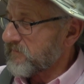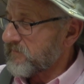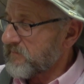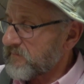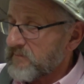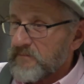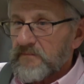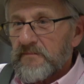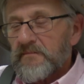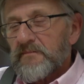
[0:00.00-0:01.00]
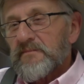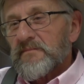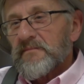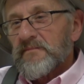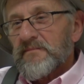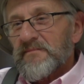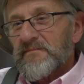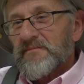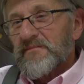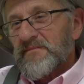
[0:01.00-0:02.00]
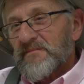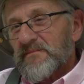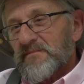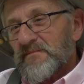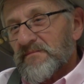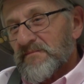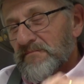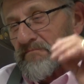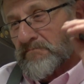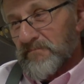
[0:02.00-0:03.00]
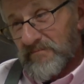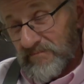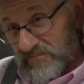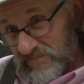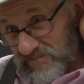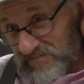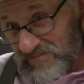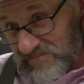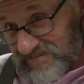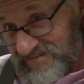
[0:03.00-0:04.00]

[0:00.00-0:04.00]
and then later the mayor of Avoca. So how did